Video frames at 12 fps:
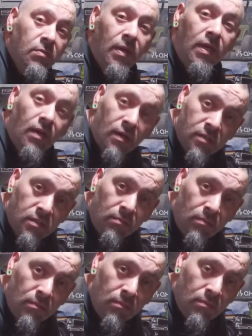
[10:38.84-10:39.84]
to be
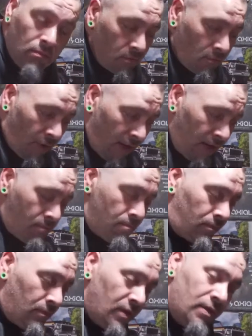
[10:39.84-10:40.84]
custom, right?
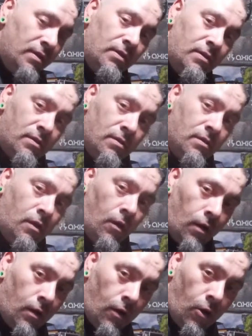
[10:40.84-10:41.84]

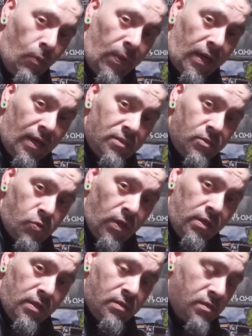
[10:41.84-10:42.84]
Hope you guys
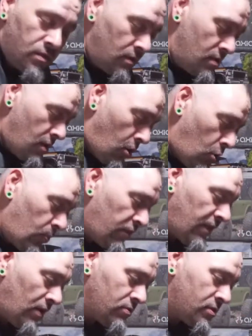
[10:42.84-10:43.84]
enjoyed this. Hope you
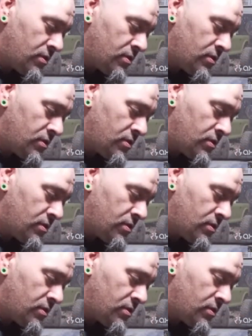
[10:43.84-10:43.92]
found